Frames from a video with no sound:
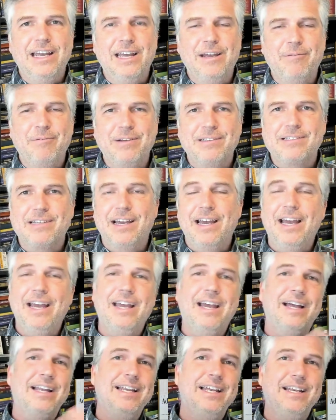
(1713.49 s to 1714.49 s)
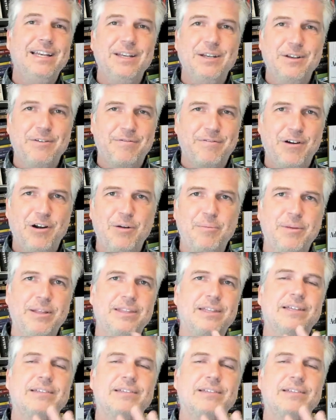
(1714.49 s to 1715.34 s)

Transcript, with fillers: and we say, Hey, I need a deferment.